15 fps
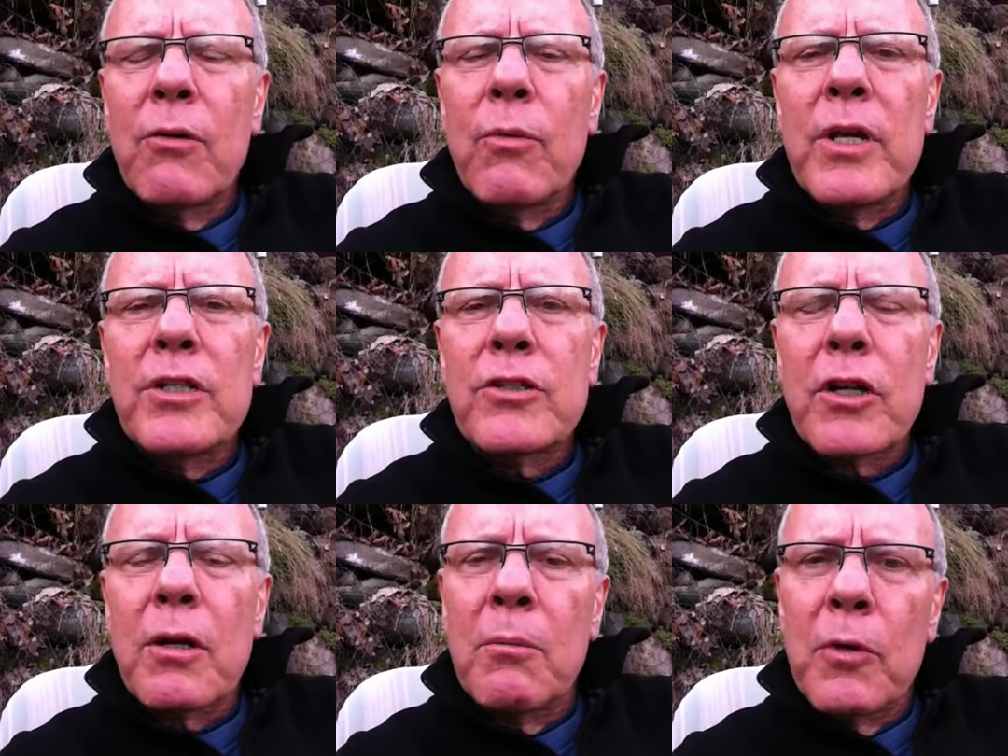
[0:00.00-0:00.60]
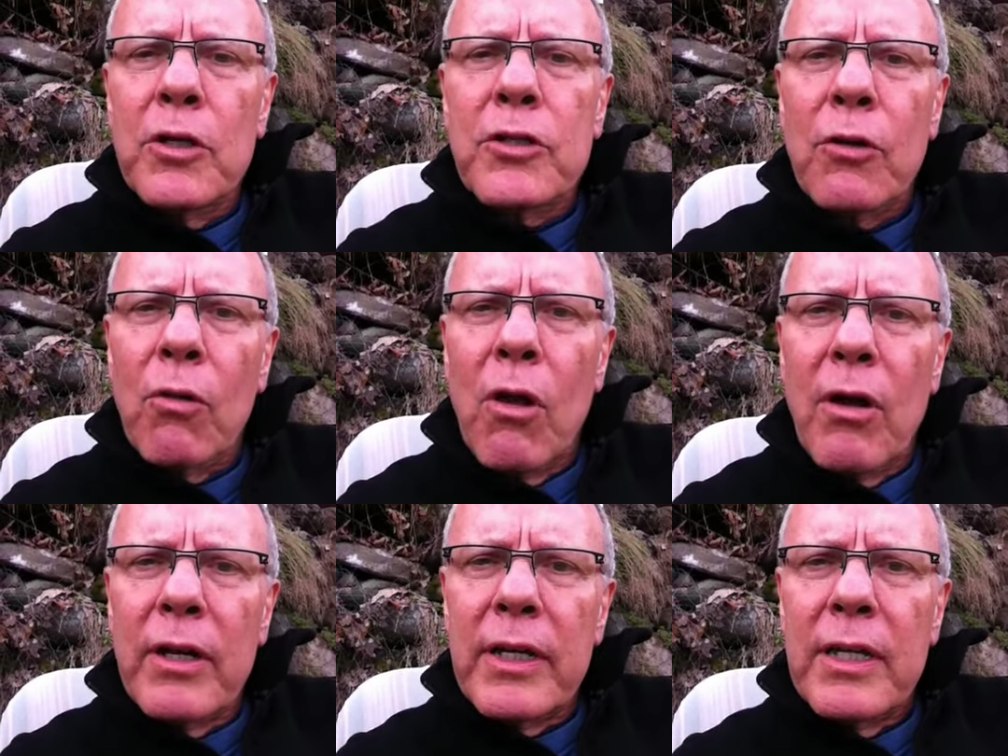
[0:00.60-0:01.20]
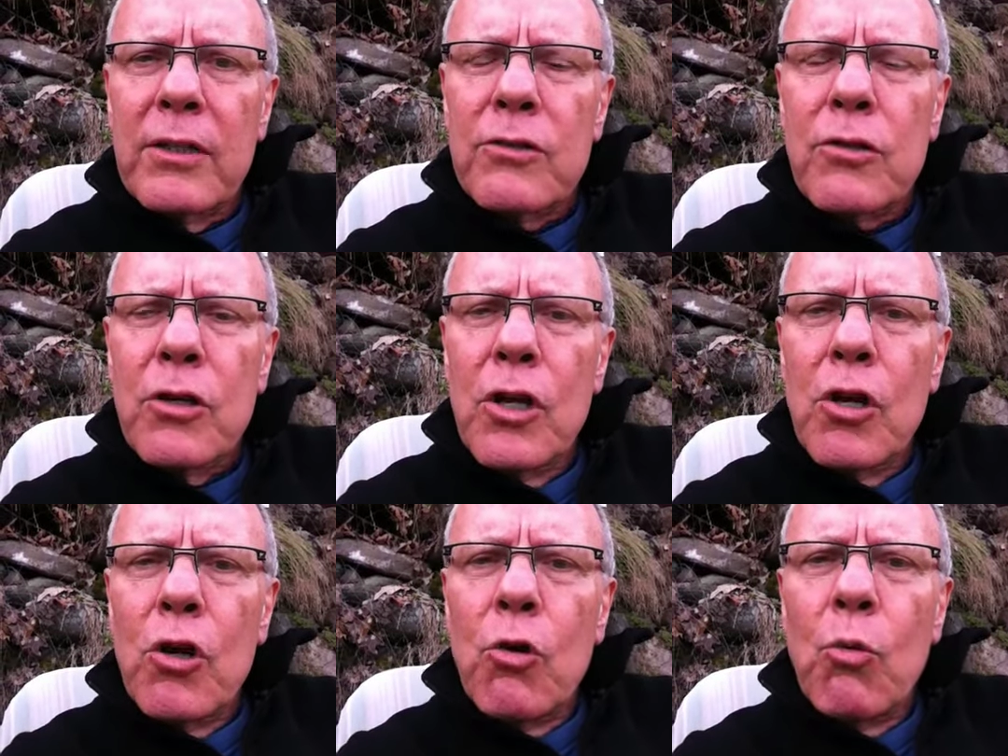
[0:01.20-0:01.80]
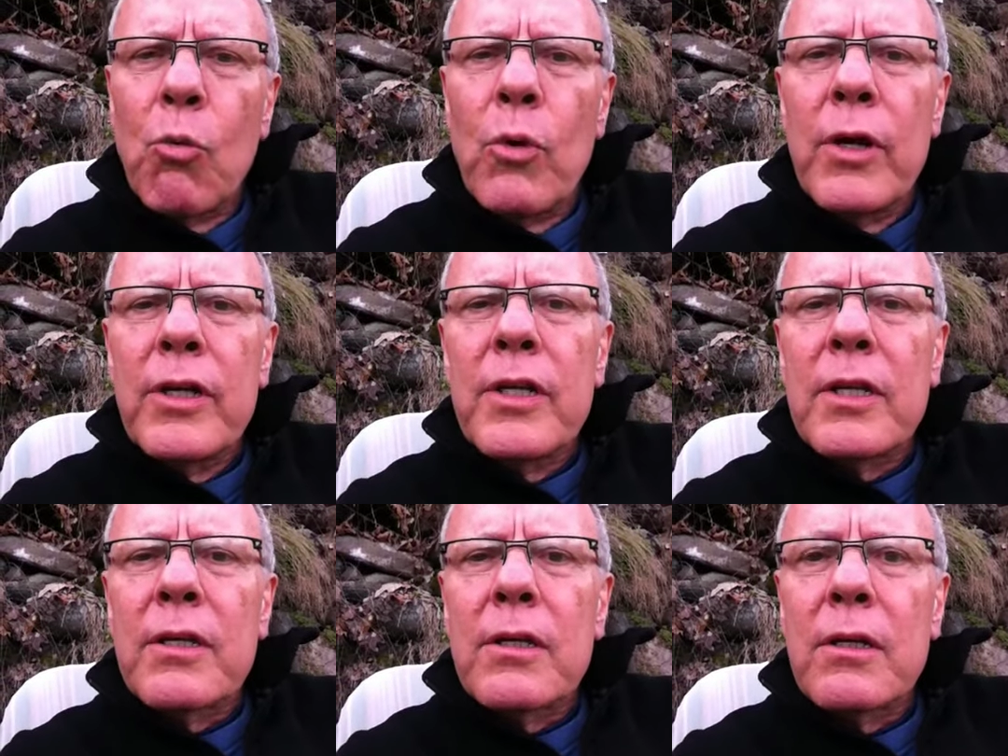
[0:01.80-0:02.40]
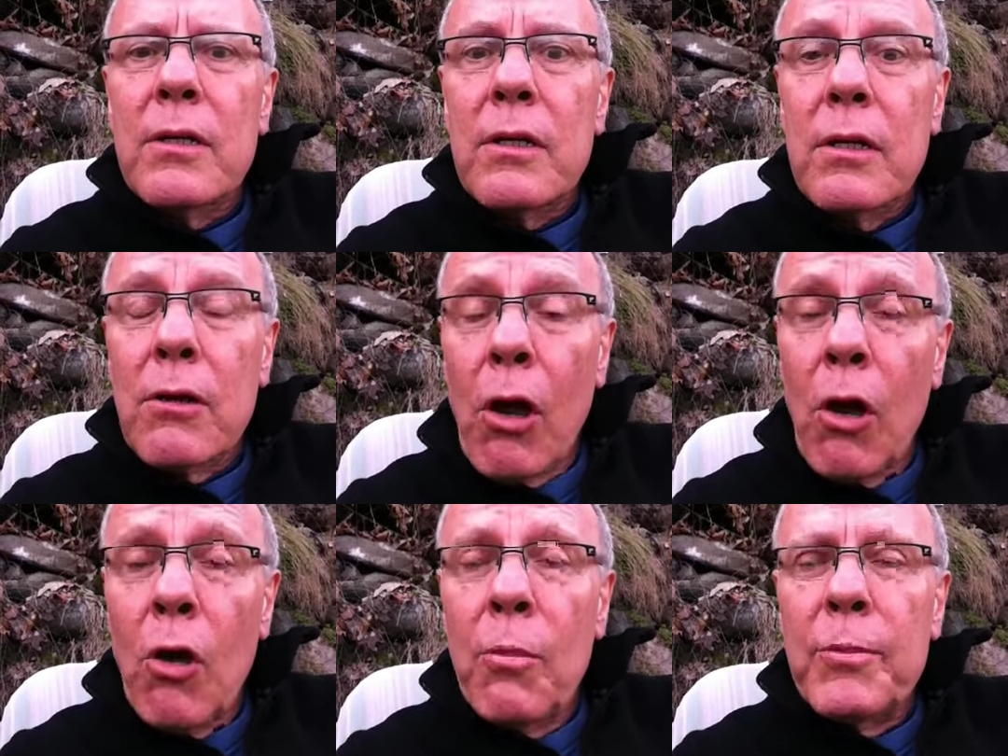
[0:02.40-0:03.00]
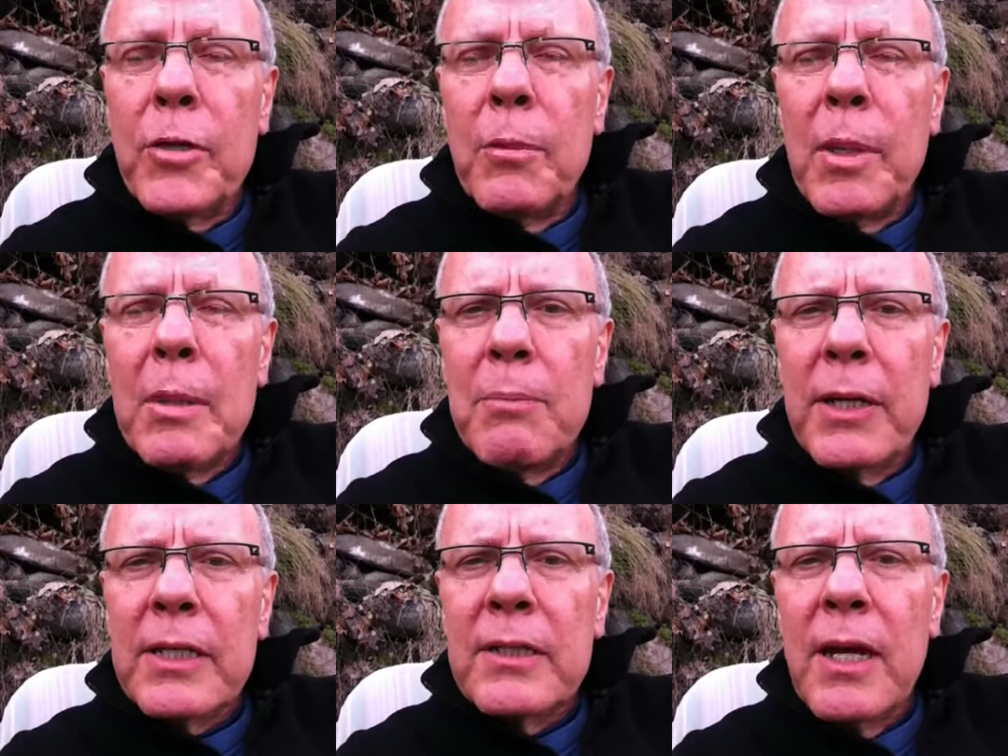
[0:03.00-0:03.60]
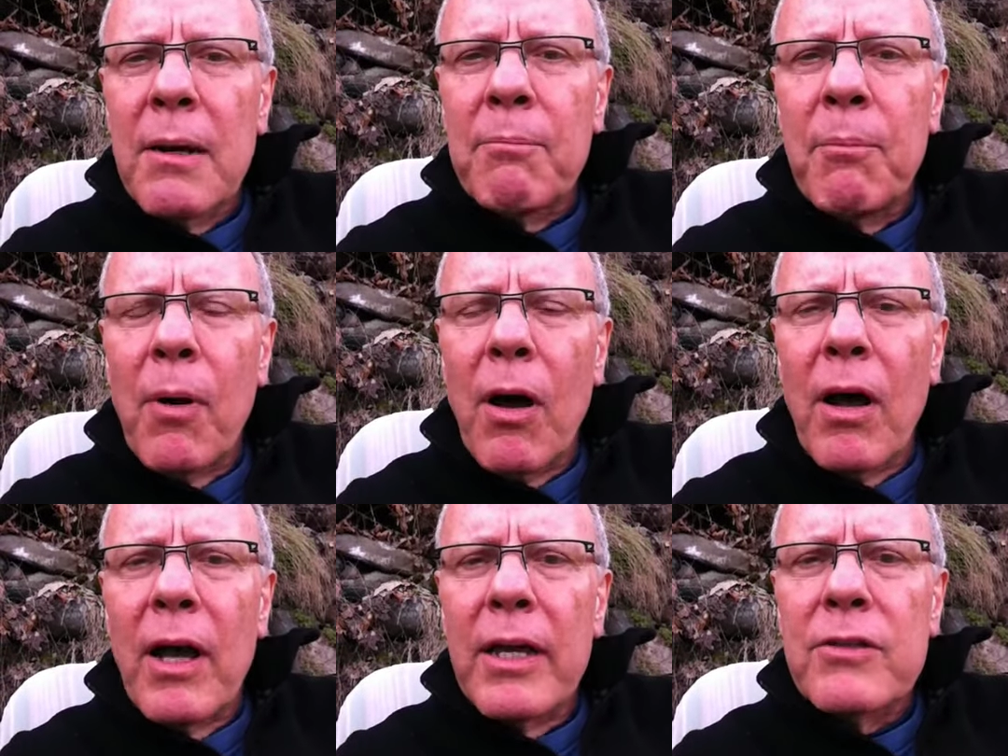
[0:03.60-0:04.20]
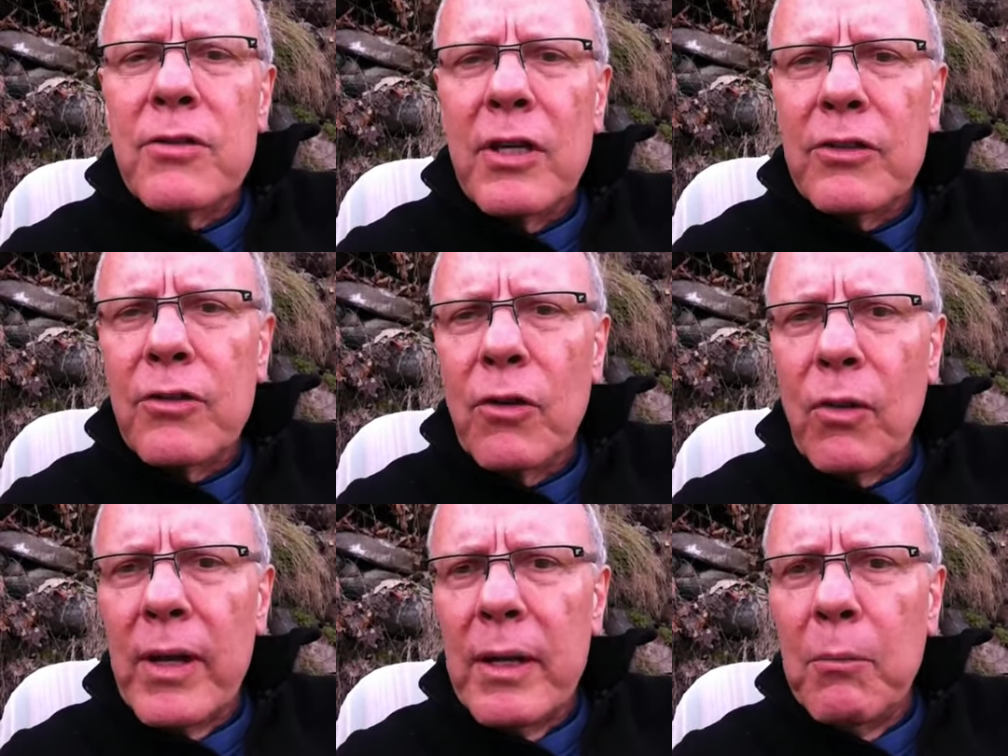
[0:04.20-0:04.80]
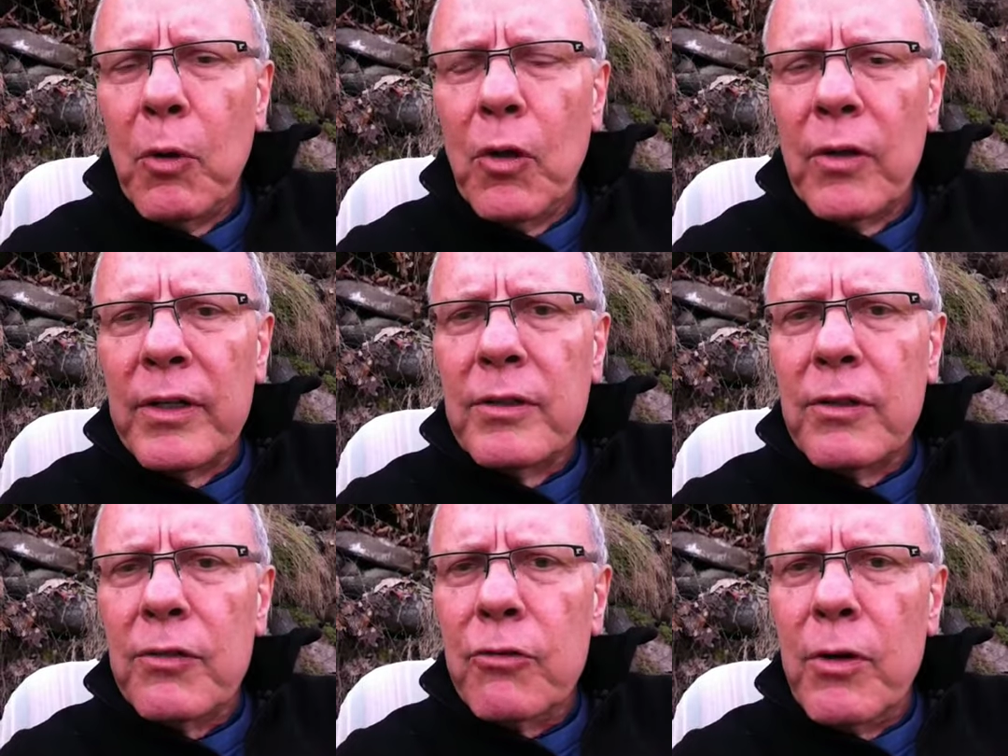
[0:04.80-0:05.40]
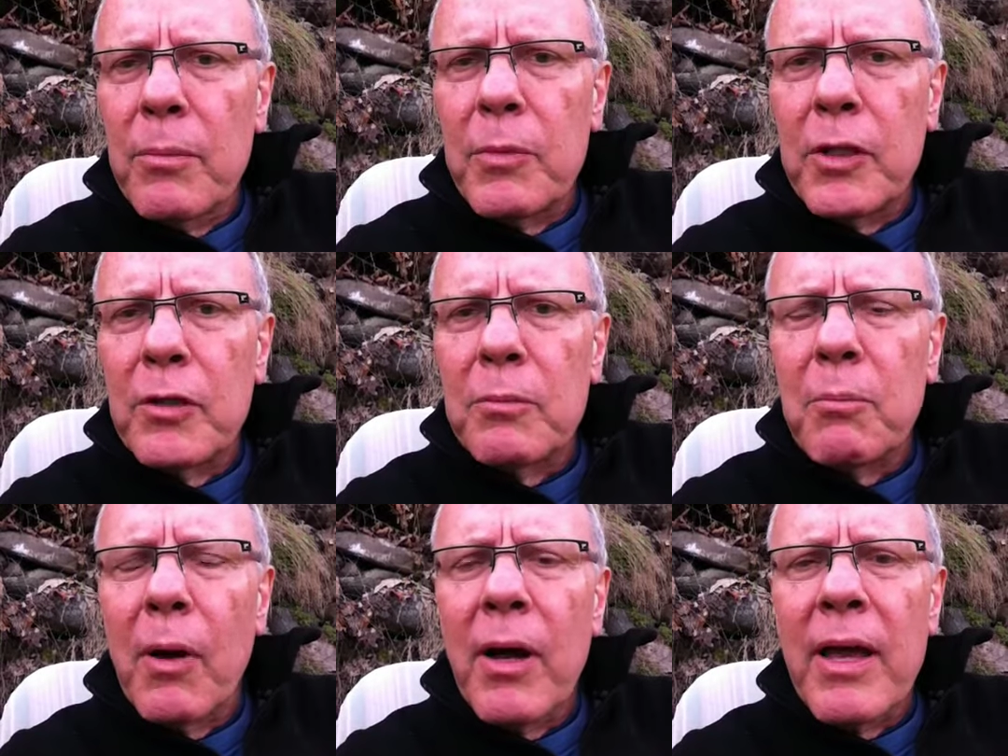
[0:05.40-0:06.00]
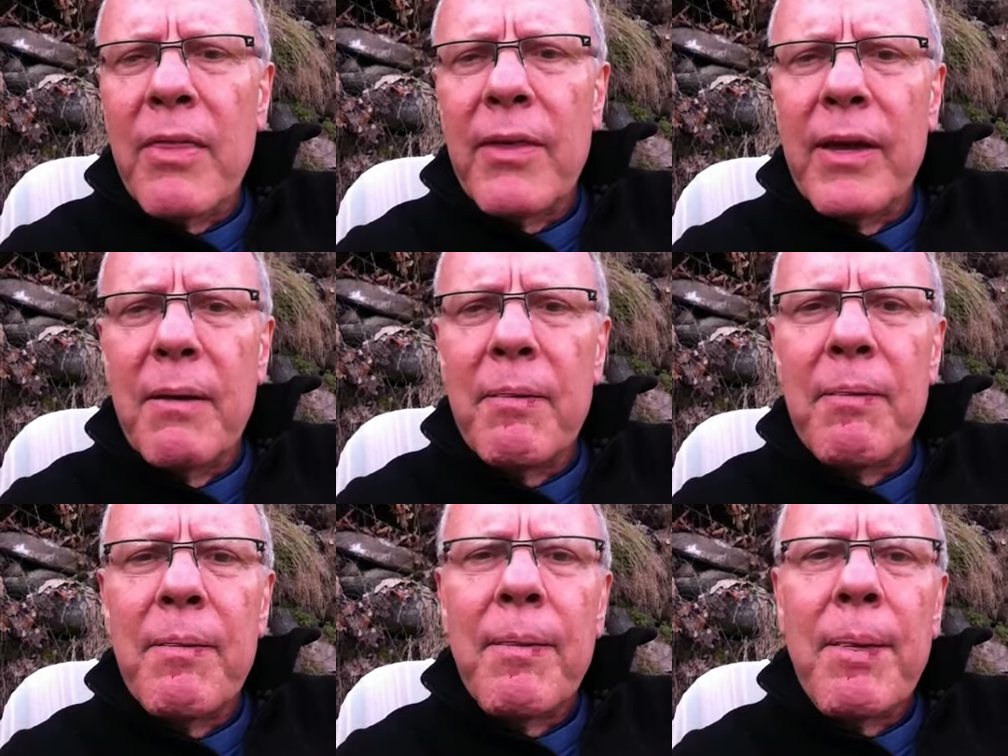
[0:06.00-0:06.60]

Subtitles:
reach a commercial audience would hope to be picked up by such a label and distributed by them.